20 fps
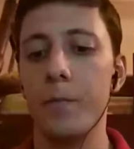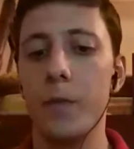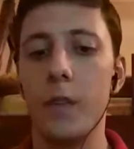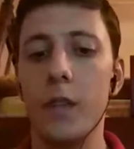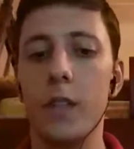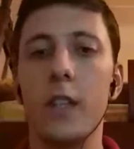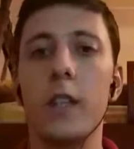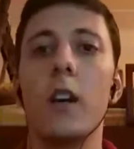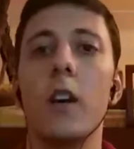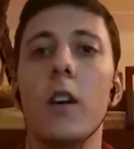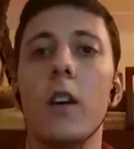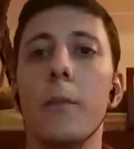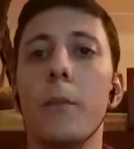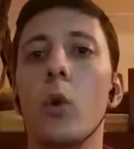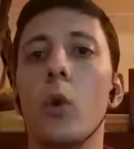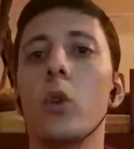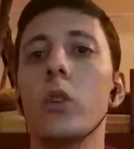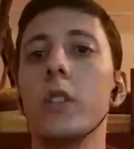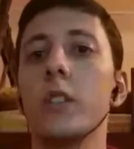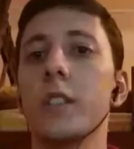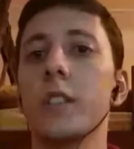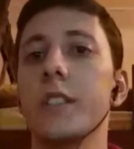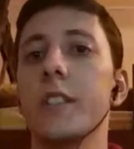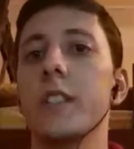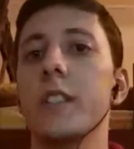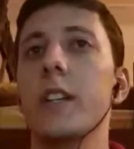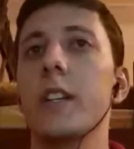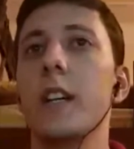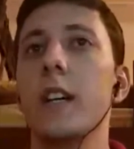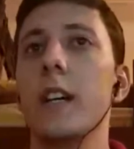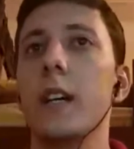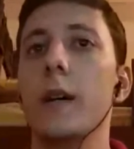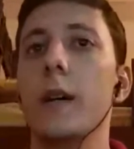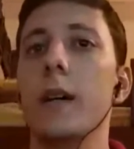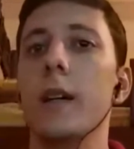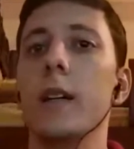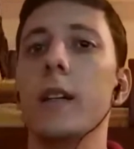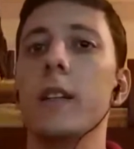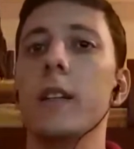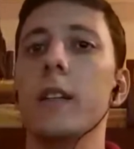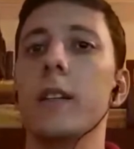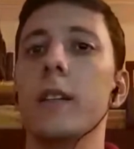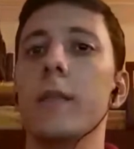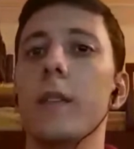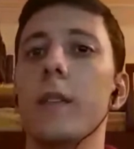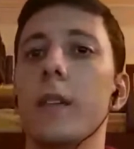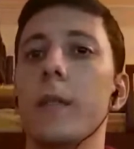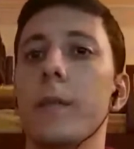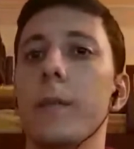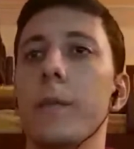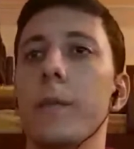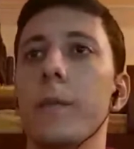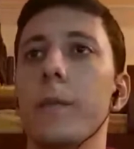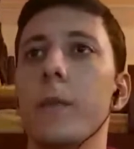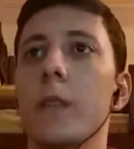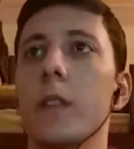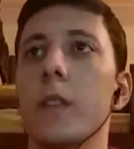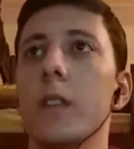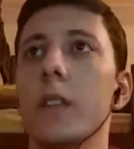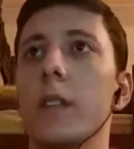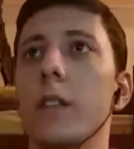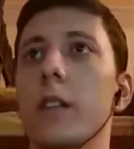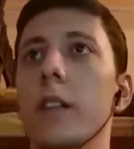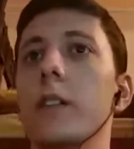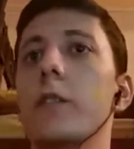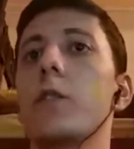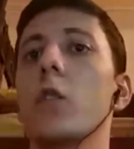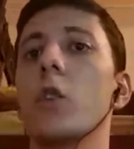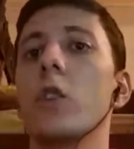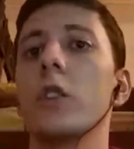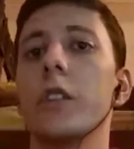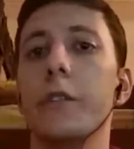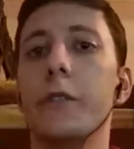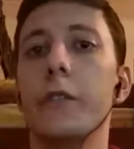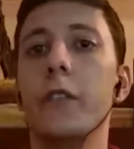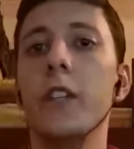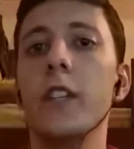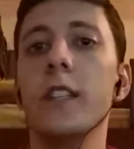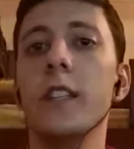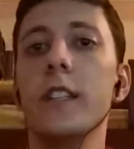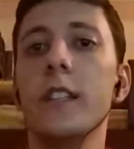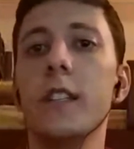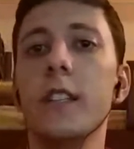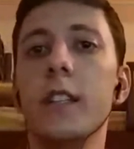there are borders uh, in front of it